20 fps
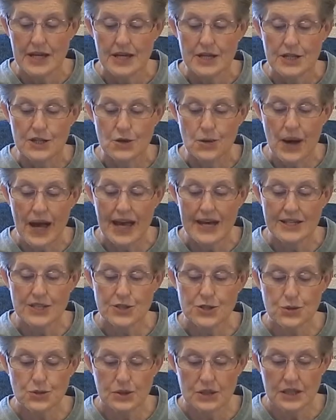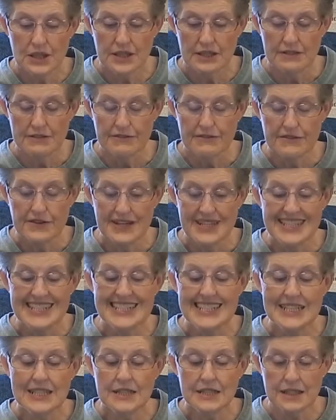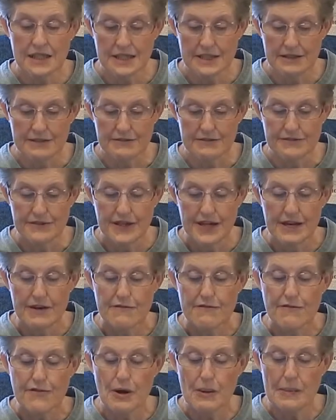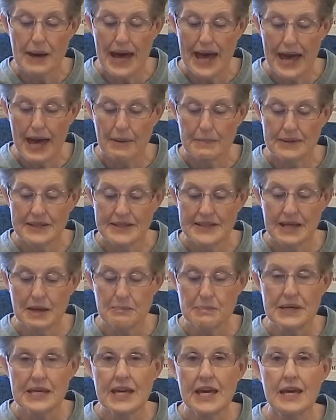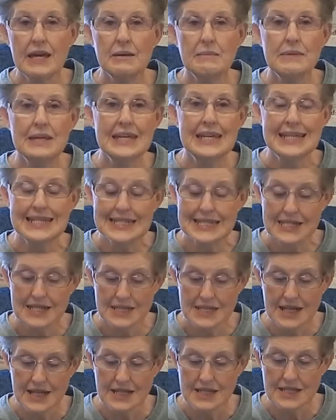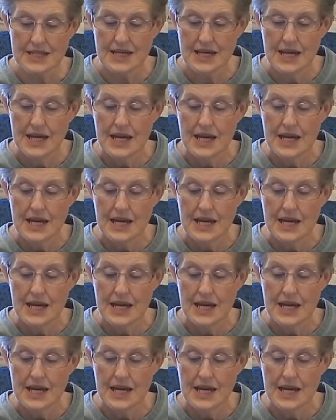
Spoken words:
You had to did live, from habit that became instinct,